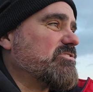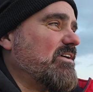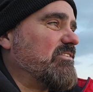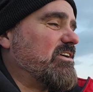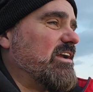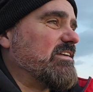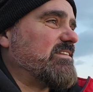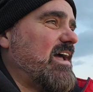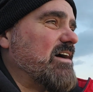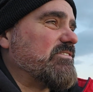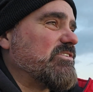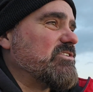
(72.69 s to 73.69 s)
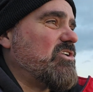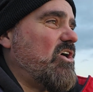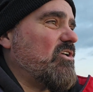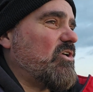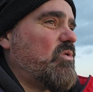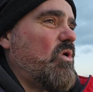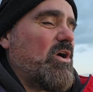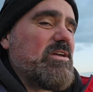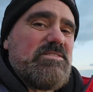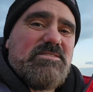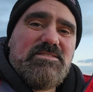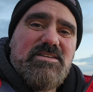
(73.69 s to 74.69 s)
They haven't cut it down, so you can't quite
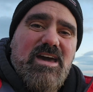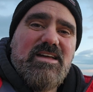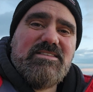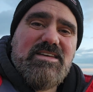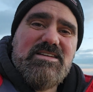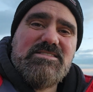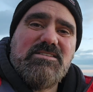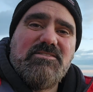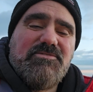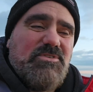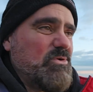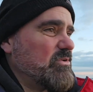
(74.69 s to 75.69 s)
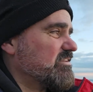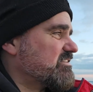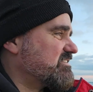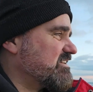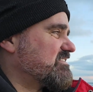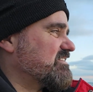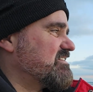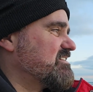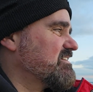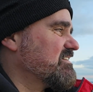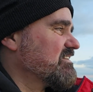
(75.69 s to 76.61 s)
get a decent view of the city.